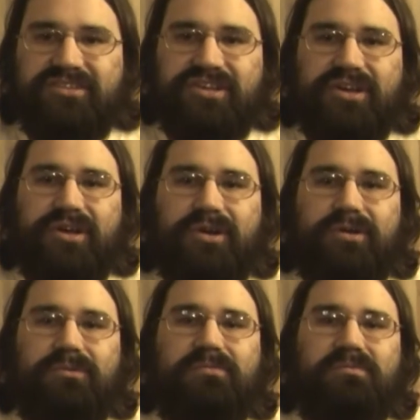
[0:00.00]

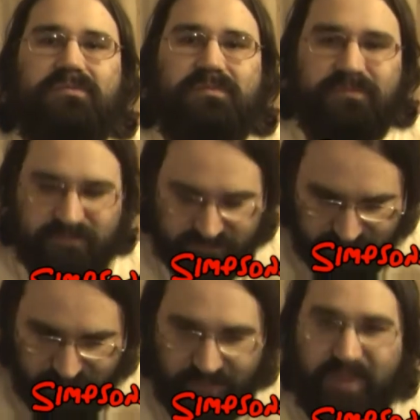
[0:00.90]
to
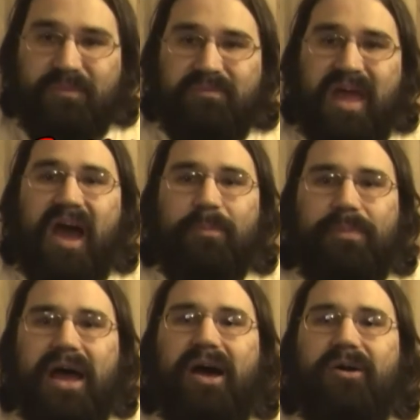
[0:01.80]

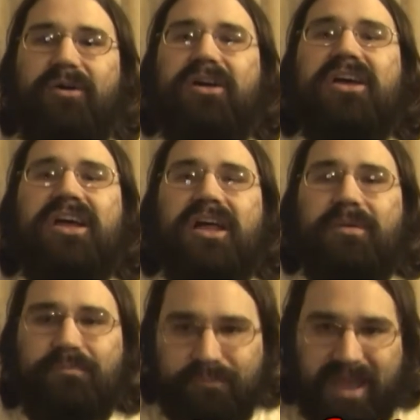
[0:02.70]
help out
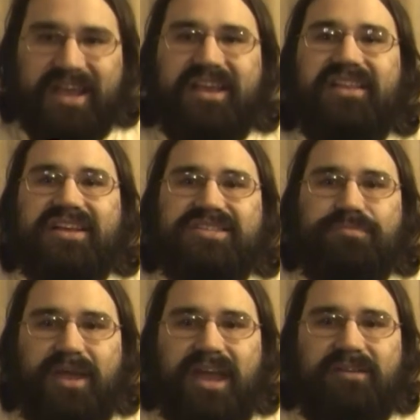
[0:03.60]
making this
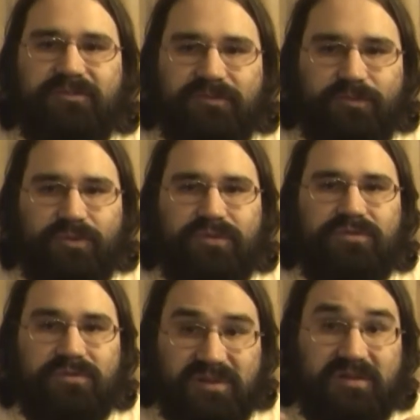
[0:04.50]

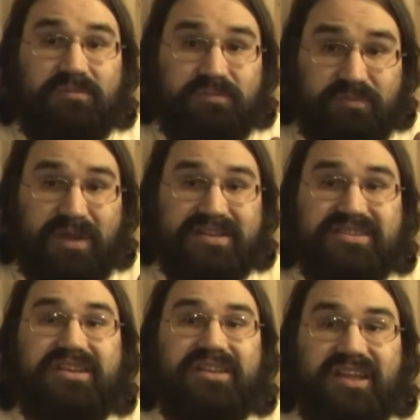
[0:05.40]
band
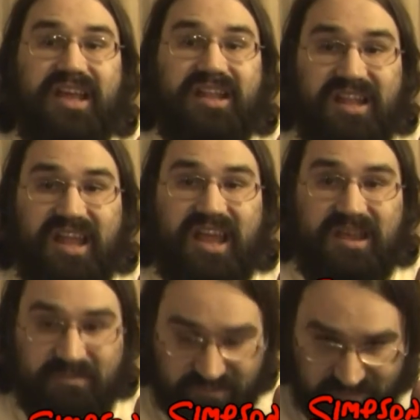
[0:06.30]
basically
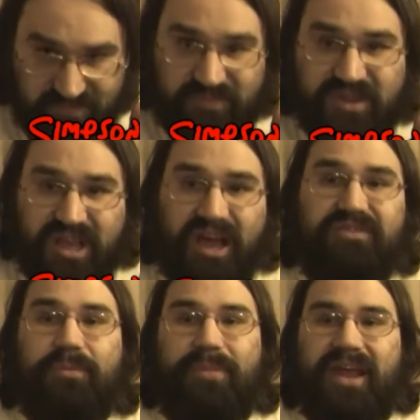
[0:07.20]
a
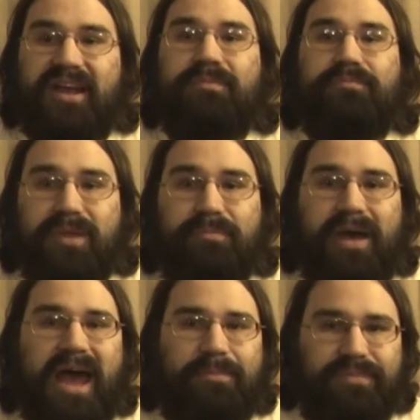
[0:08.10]
cover band be
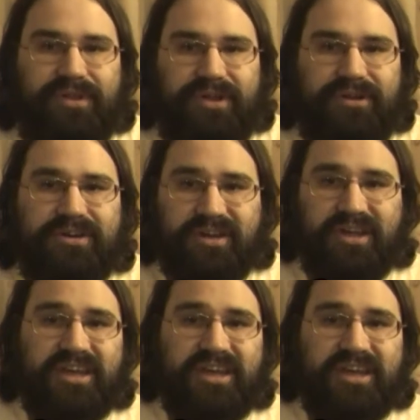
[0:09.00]
popular.